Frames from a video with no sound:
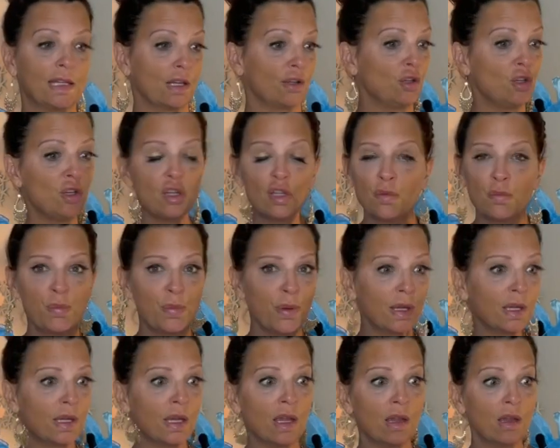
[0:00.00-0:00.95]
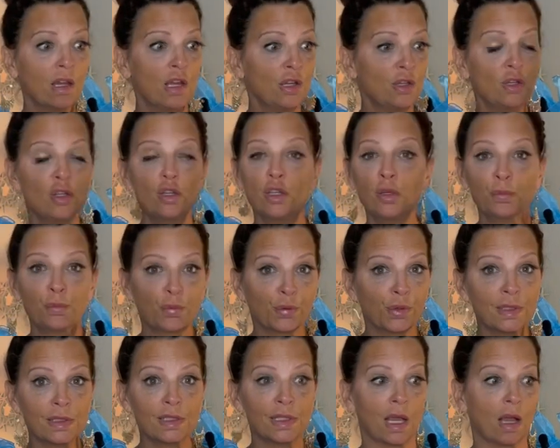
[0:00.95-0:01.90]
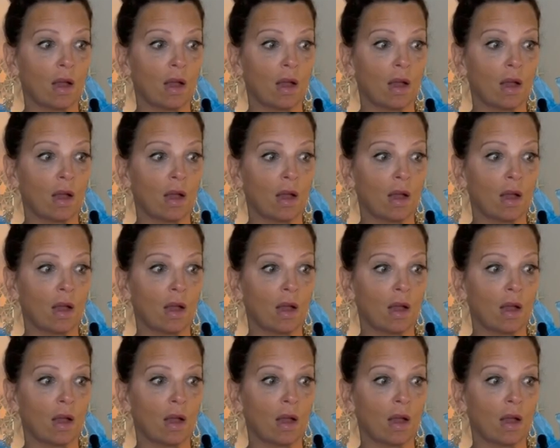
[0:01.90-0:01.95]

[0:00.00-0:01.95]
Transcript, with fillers: Now you can pick up, you can print